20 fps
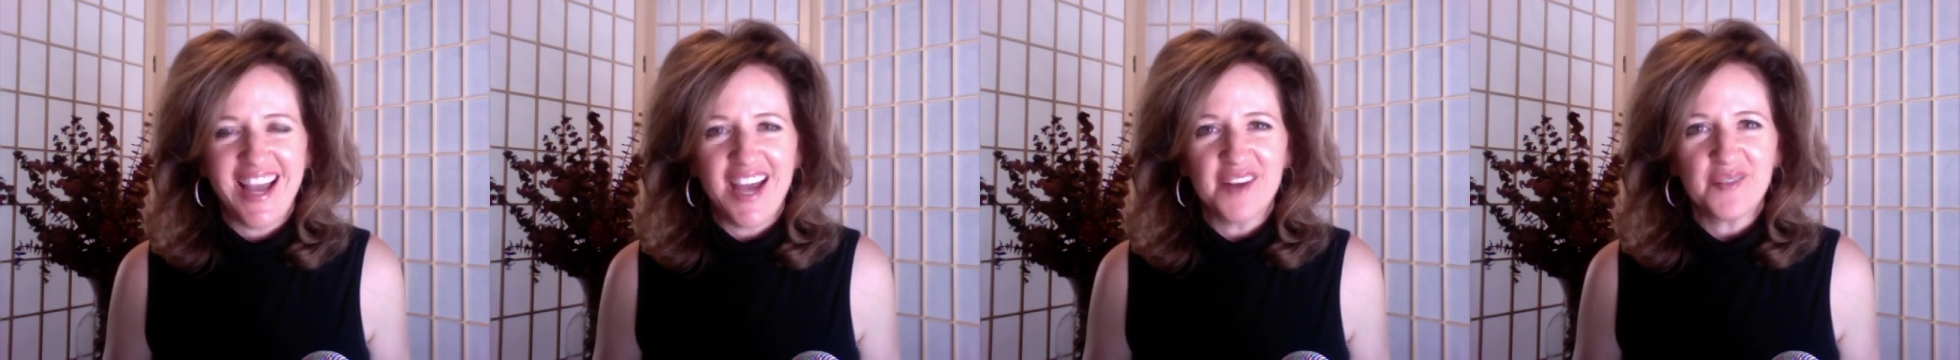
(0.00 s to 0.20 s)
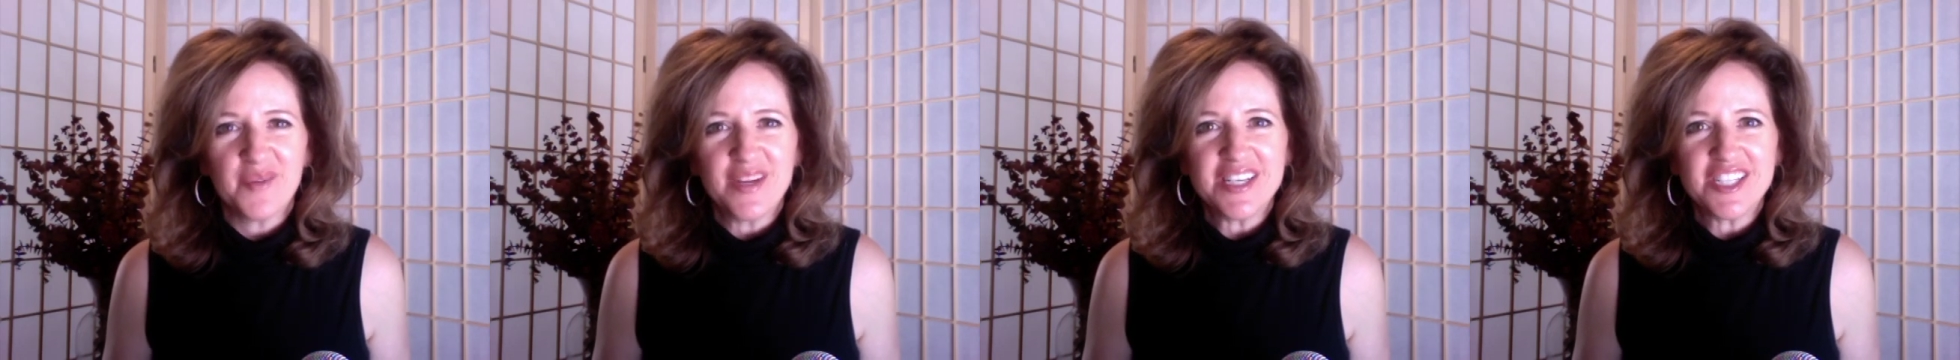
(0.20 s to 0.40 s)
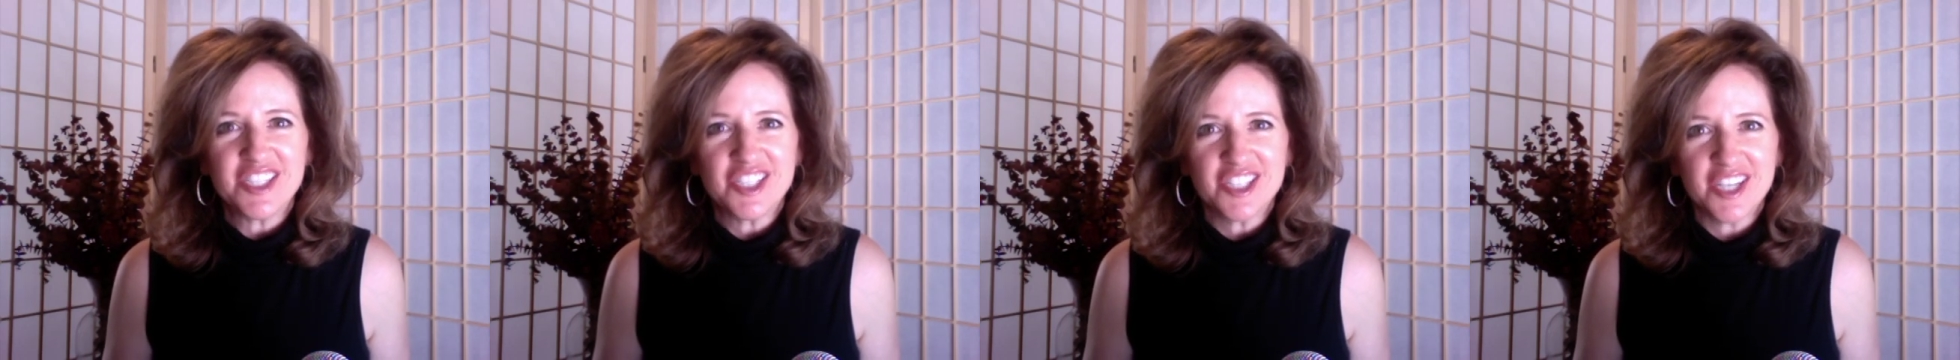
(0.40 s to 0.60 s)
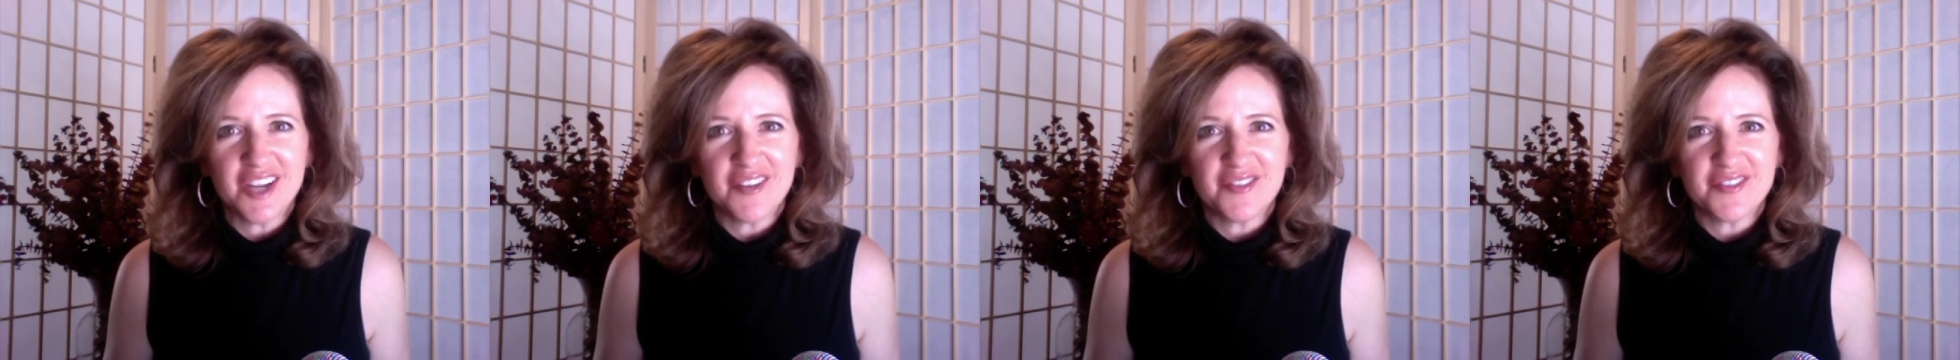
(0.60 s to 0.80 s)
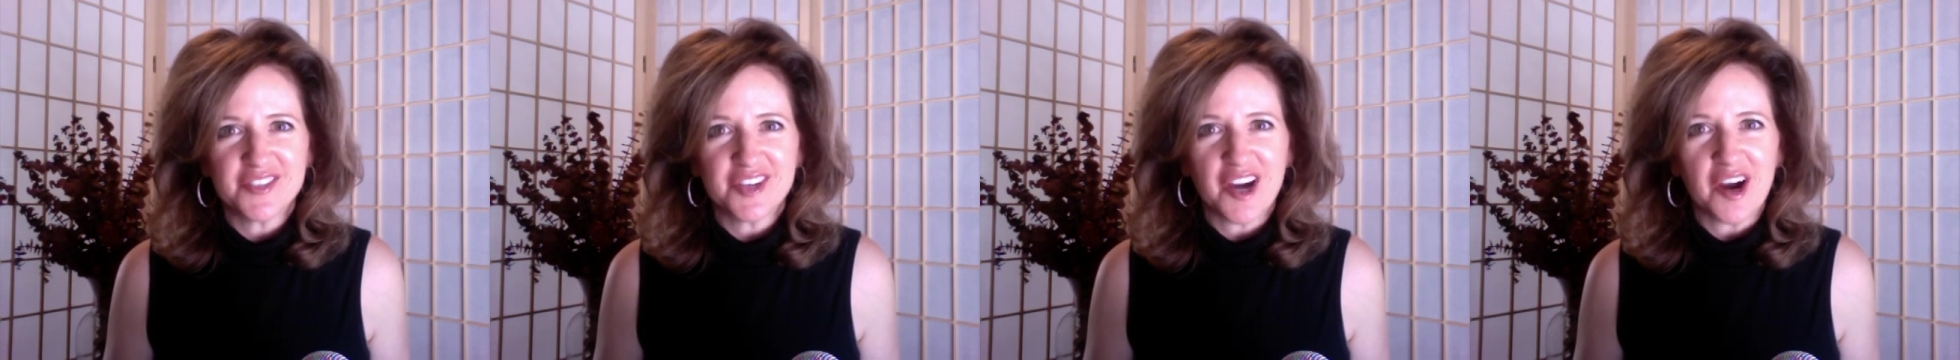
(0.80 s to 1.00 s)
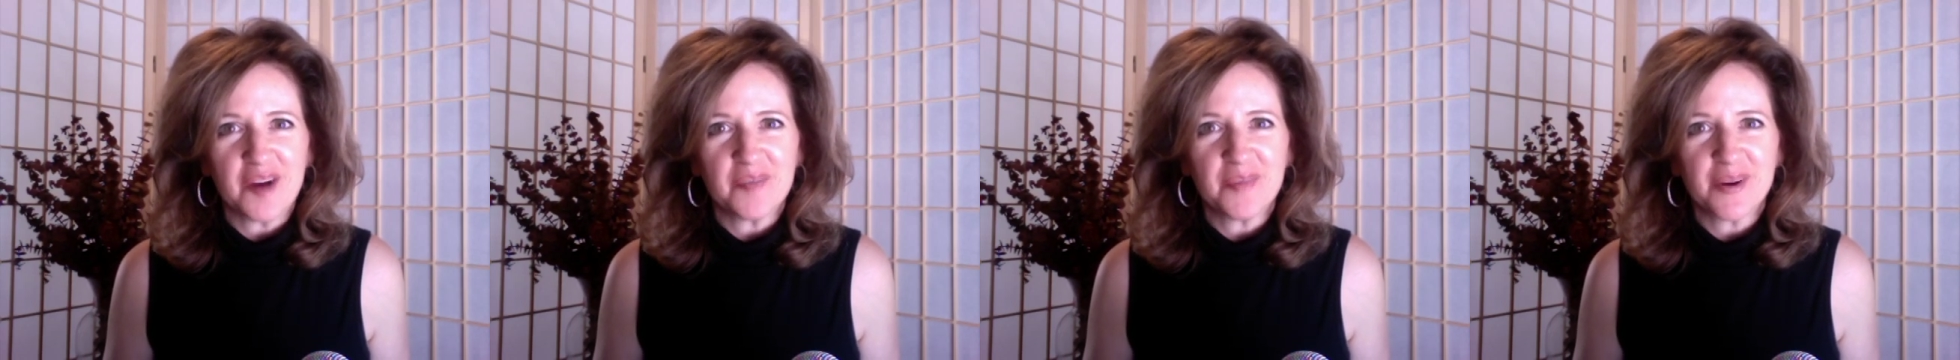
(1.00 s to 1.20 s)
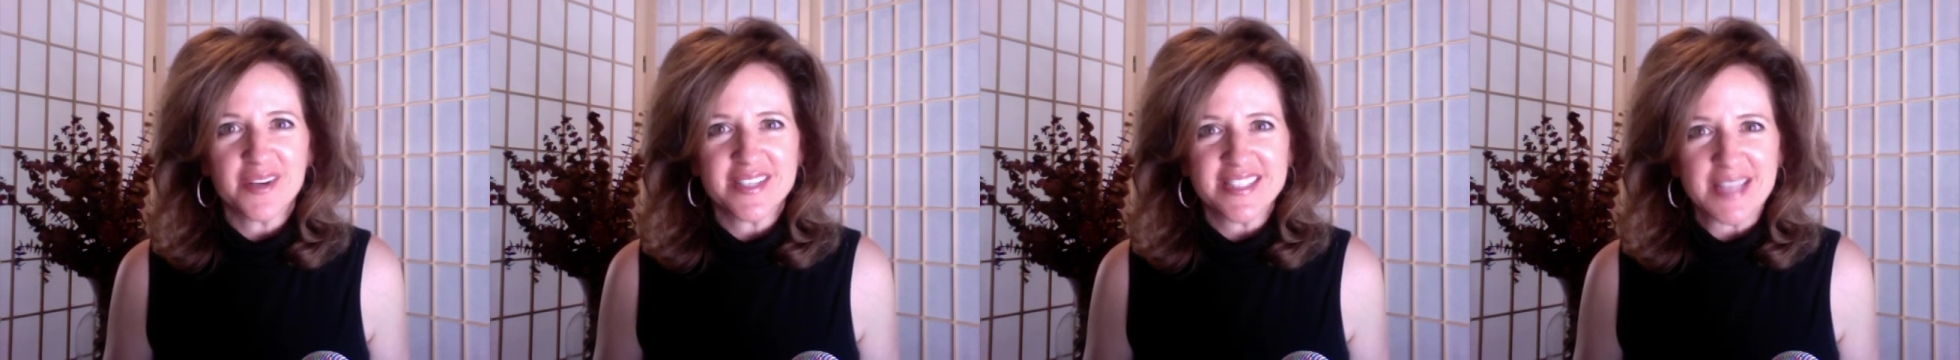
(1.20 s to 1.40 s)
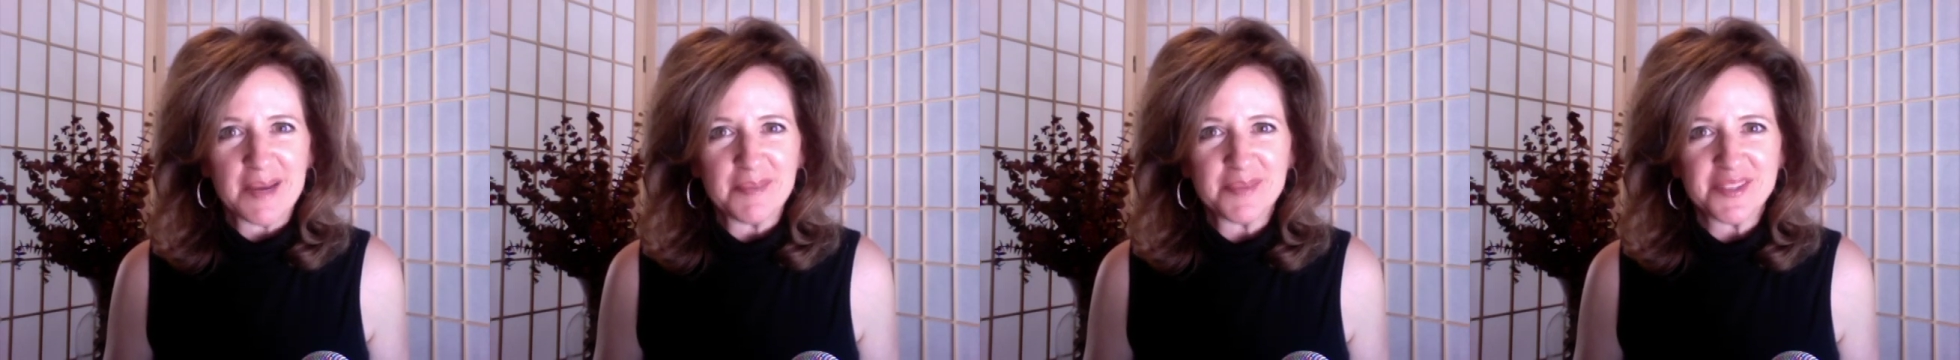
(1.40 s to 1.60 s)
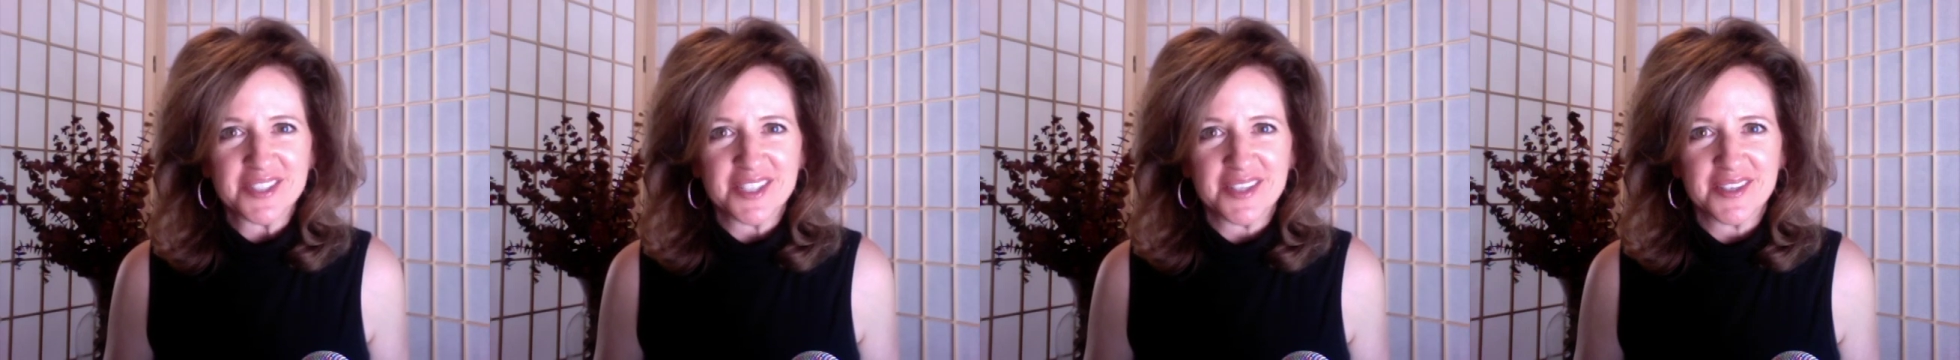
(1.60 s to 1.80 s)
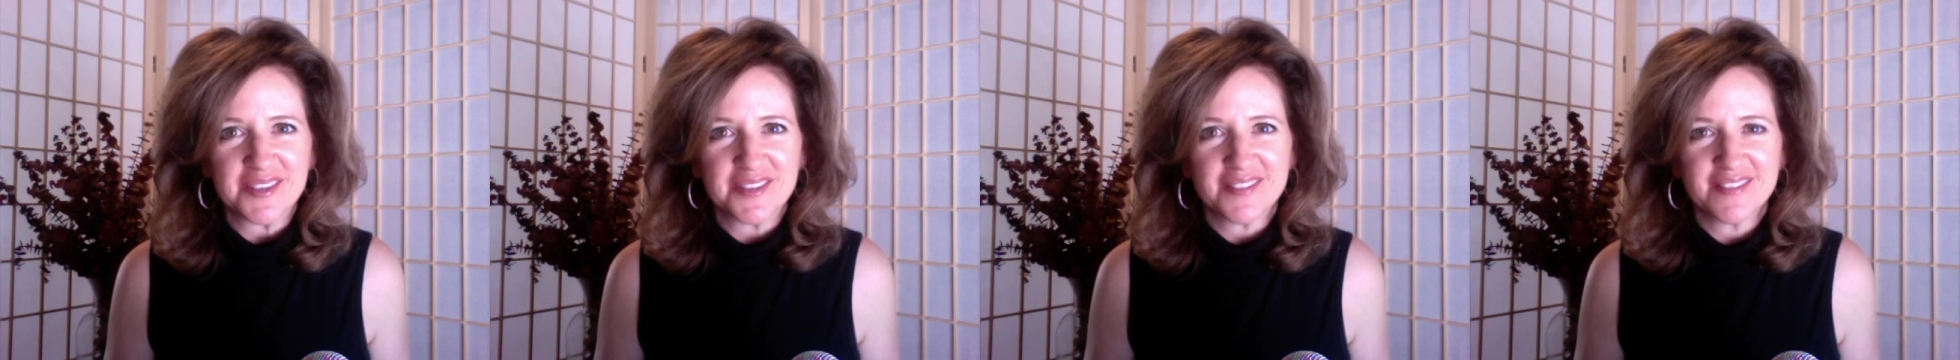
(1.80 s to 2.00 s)
and we shift our
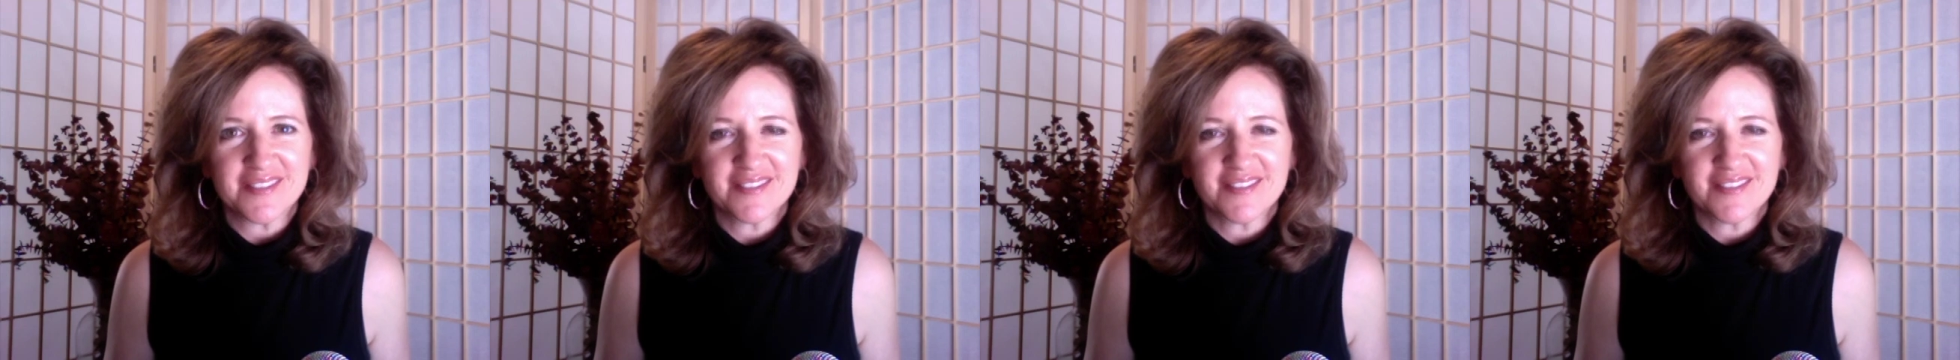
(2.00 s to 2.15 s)
perception